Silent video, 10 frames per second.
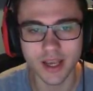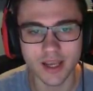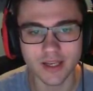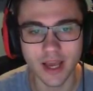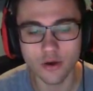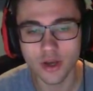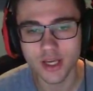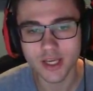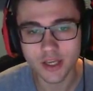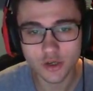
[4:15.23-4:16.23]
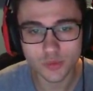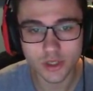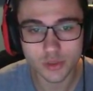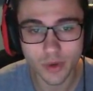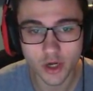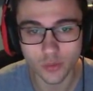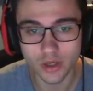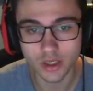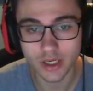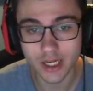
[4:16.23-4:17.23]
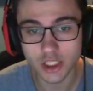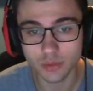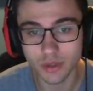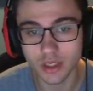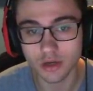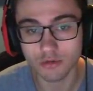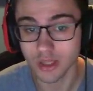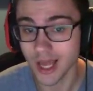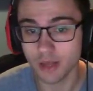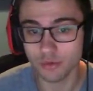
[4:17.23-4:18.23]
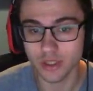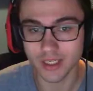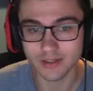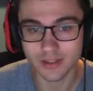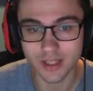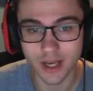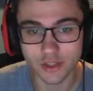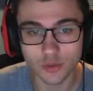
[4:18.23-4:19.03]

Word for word: And now here's where Spider-Gwen could actually be reliable against this guy.